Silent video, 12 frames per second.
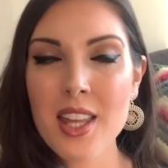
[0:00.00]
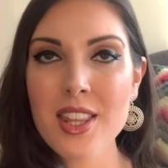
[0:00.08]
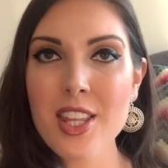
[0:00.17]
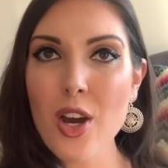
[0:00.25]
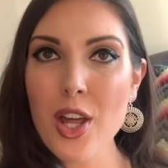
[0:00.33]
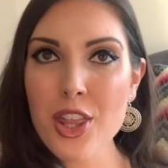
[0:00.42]

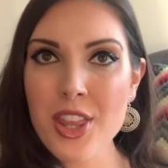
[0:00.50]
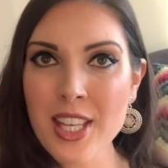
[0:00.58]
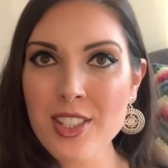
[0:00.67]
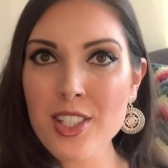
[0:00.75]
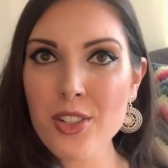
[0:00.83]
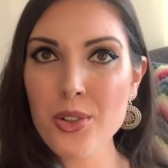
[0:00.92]
the
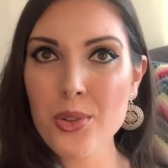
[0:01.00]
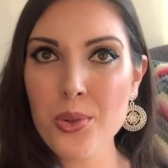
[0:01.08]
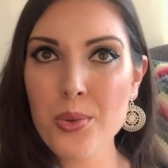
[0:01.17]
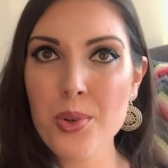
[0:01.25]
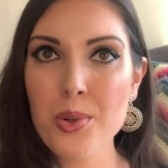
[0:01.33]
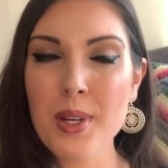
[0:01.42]
authentic
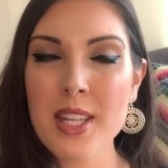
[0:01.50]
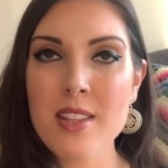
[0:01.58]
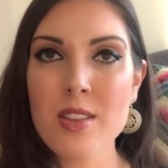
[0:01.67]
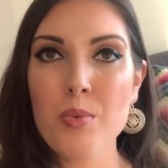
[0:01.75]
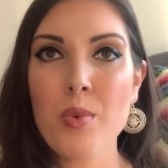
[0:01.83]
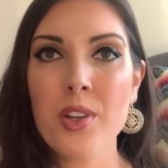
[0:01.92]
guru is
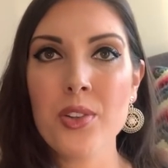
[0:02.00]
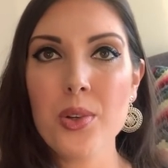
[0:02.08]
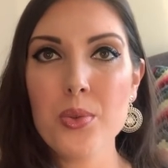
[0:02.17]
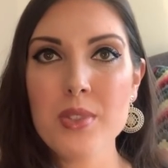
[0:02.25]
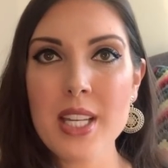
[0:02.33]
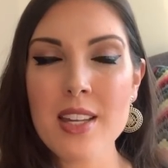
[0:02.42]
the one
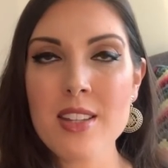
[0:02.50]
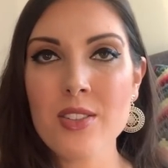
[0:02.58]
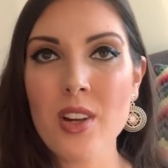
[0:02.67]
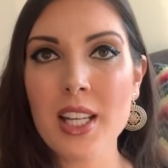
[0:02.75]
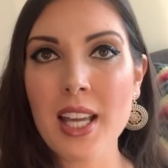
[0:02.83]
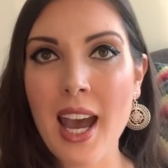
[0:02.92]
who does
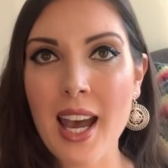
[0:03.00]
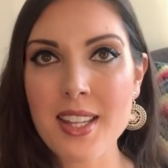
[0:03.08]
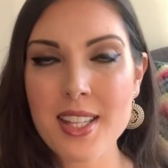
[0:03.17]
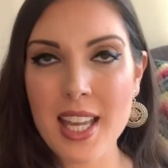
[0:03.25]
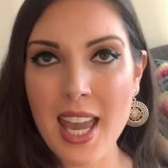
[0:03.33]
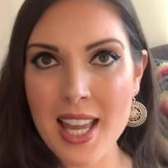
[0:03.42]
not
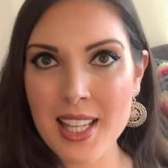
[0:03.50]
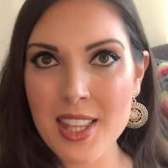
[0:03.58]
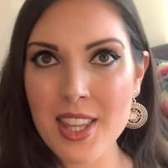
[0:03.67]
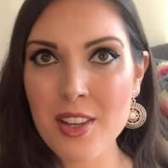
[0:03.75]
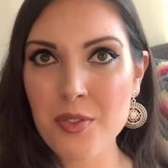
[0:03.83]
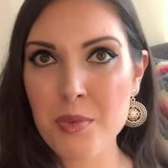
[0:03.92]
ask
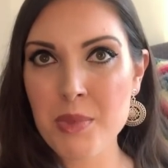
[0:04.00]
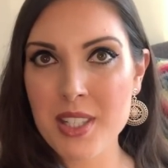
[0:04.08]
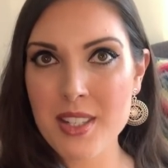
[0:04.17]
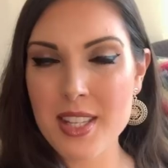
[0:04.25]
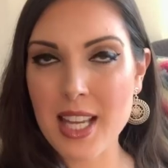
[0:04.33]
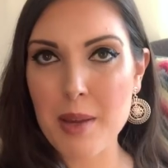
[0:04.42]
anything from the
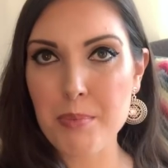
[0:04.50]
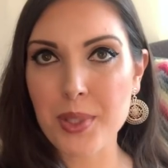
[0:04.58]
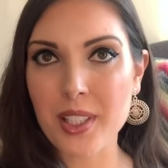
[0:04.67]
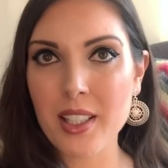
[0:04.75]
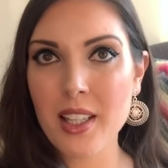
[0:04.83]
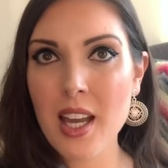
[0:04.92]

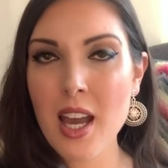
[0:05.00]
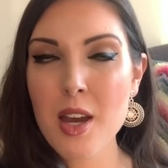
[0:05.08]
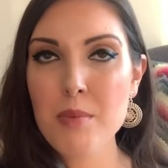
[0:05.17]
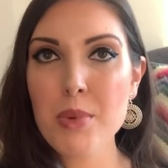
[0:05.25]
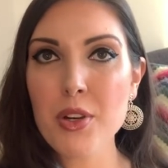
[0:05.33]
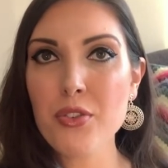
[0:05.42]
disciple,
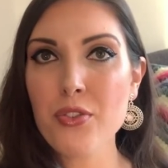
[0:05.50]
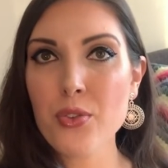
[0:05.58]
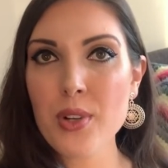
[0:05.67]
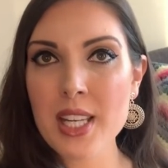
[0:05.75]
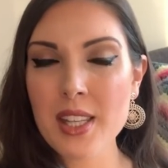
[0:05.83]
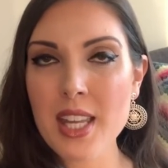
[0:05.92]
but
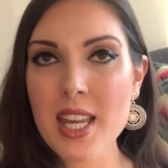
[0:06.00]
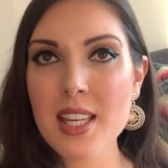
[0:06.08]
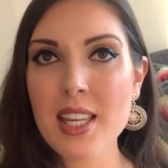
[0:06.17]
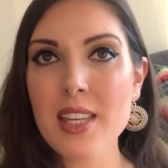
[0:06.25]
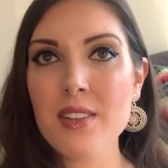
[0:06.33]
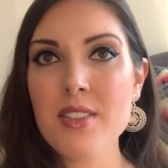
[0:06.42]
freely
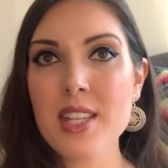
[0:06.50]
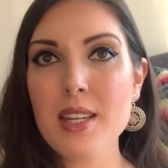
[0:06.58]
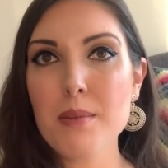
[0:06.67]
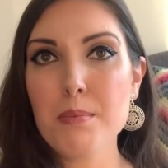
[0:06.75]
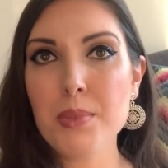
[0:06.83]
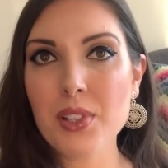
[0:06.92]
gives
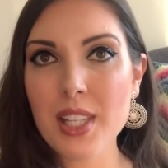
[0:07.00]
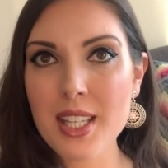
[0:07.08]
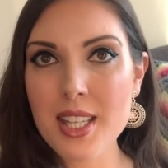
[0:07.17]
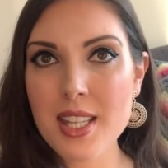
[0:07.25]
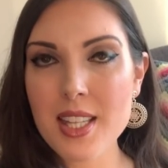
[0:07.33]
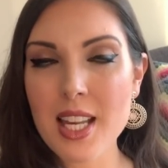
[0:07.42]

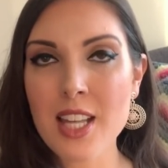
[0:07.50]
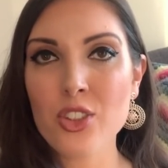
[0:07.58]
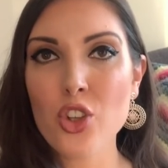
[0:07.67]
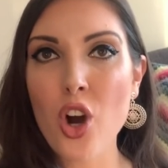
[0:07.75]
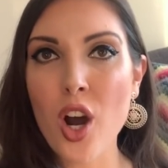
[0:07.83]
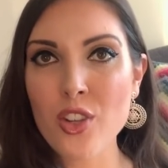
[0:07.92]
bliss
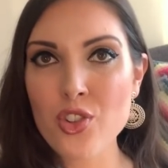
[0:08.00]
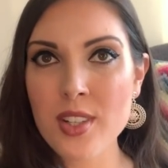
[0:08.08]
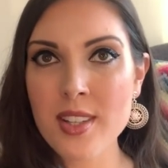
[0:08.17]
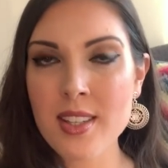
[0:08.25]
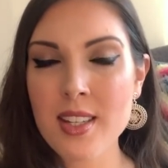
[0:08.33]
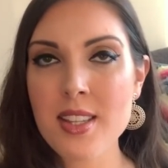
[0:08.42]
and
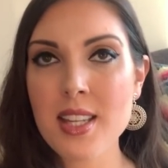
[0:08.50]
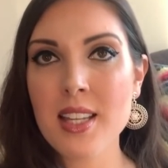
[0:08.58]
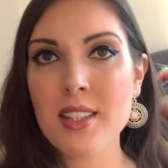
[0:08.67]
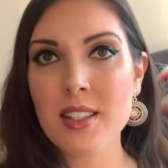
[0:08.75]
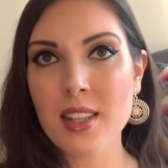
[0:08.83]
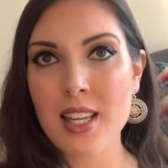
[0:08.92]
consciousness
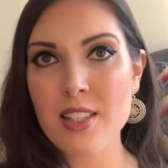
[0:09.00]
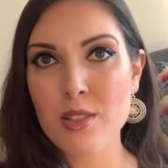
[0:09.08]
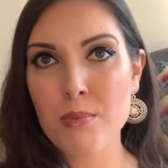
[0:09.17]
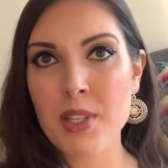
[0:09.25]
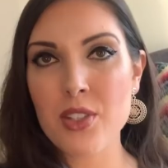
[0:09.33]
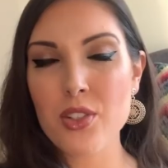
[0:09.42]
and
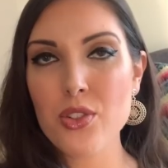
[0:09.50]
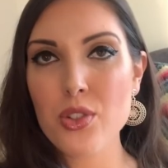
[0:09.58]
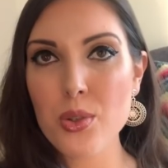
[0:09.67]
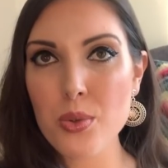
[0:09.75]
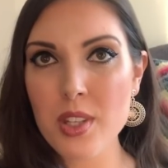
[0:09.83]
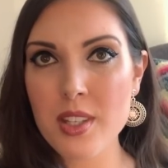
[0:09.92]
enlightenment
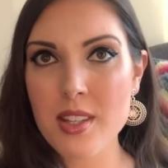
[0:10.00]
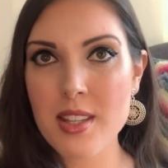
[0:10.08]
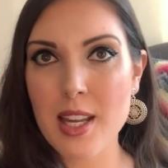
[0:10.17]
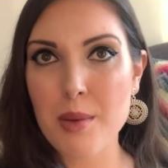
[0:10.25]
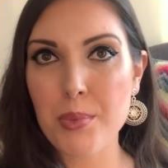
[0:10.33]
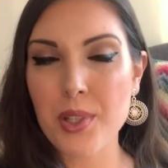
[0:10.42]
to the
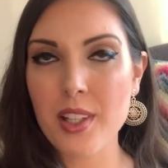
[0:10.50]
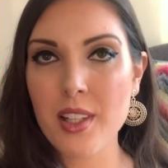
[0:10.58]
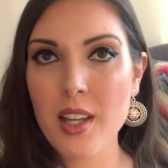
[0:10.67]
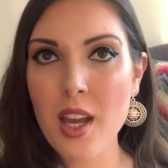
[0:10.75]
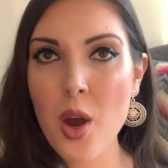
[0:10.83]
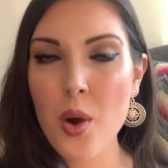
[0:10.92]
disciple.
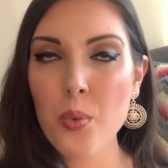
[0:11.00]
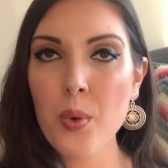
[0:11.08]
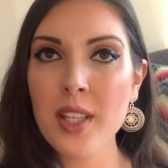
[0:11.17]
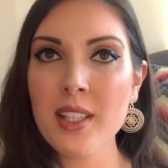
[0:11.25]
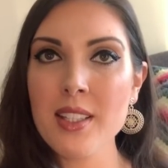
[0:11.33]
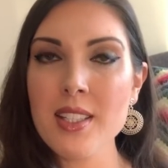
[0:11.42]

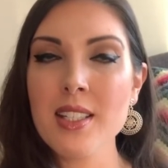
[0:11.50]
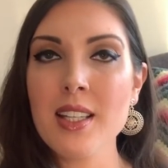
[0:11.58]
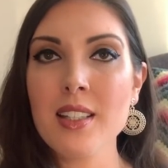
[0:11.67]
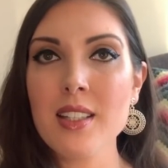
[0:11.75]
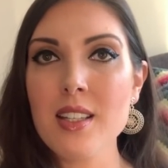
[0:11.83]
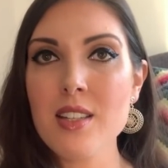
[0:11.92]
What
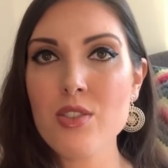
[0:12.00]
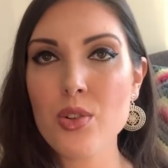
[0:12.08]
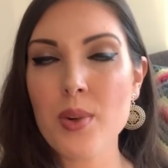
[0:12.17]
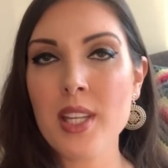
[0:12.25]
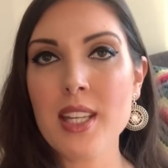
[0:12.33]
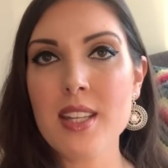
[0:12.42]
Nithyananda is
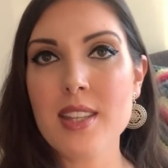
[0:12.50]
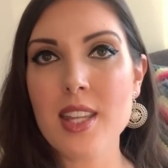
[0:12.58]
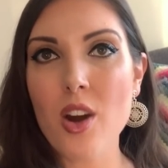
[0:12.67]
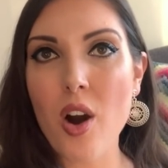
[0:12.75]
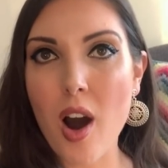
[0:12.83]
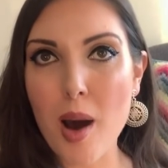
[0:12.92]
doing is
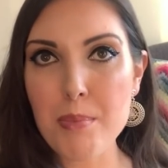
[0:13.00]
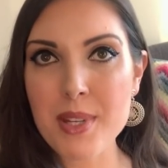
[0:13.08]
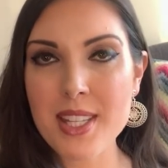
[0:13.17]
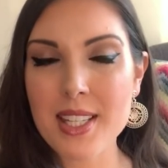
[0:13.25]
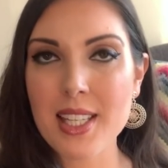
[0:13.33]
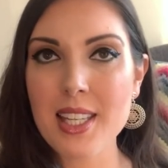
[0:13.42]
the
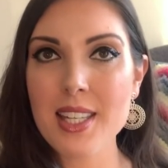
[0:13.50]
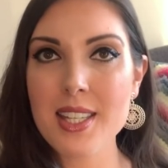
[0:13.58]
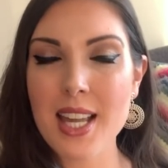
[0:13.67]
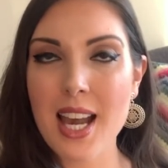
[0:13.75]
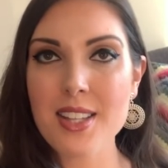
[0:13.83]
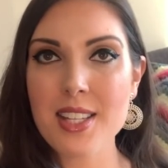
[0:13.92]
opposite. He
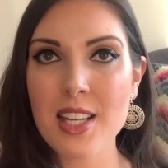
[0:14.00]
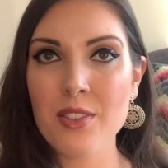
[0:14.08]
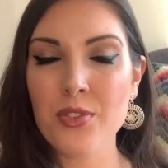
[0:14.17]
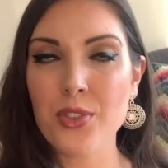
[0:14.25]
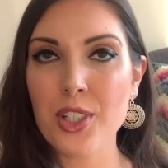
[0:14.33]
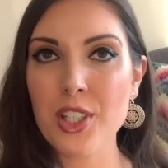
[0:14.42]
is
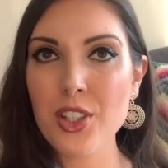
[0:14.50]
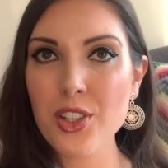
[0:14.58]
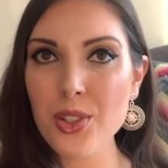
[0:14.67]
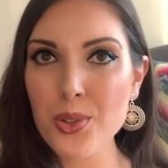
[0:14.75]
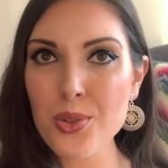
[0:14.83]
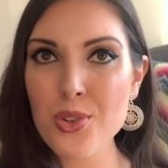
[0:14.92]
asking for
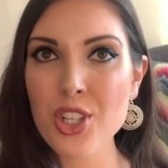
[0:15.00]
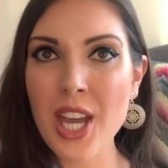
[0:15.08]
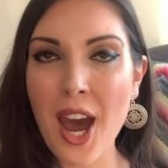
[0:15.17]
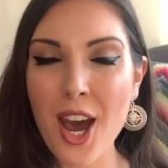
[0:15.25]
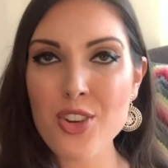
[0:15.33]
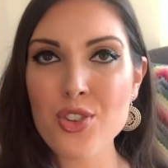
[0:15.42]
huge
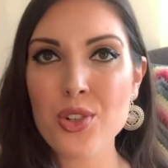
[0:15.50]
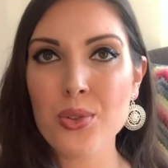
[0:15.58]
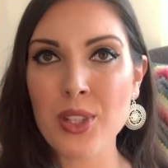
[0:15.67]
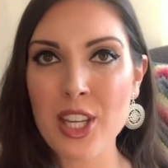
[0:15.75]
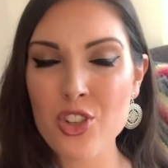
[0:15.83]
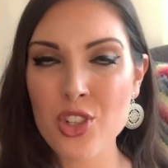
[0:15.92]
cash
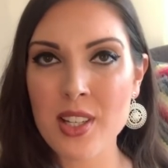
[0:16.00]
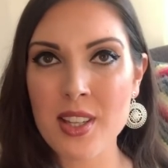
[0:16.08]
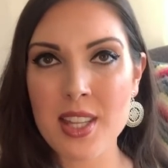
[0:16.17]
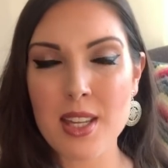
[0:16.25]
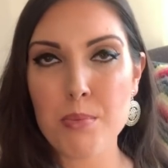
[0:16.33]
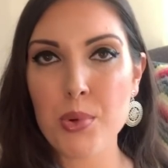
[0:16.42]

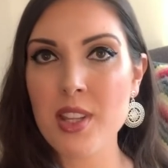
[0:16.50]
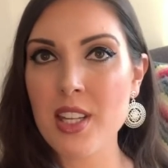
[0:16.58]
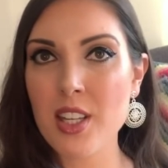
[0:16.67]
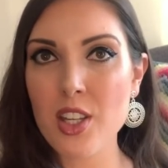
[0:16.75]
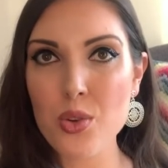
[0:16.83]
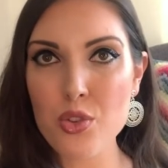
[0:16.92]
donations. He puts a
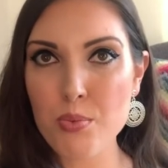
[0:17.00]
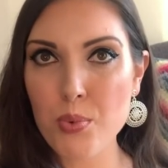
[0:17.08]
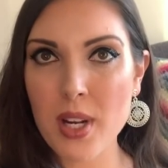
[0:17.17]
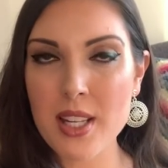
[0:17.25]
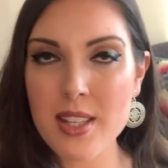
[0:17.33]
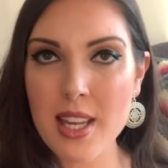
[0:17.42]
huge
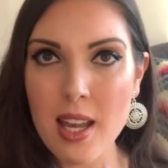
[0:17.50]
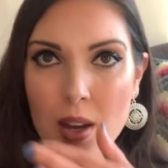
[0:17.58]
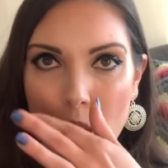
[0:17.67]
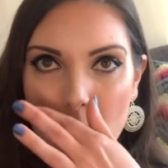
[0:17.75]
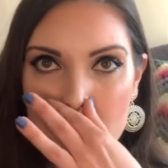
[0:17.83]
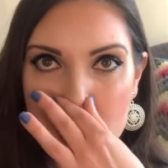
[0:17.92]
price tag
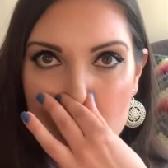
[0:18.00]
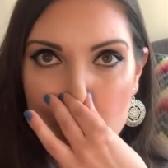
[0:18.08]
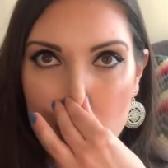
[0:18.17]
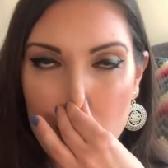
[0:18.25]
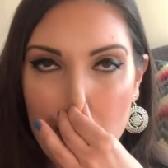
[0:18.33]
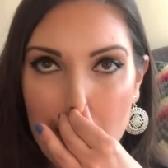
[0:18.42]
on his
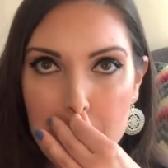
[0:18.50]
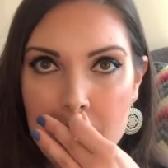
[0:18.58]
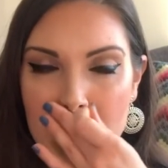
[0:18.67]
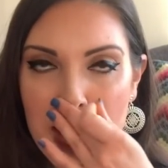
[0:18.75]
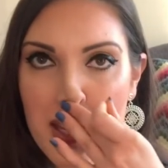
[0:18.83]
programs.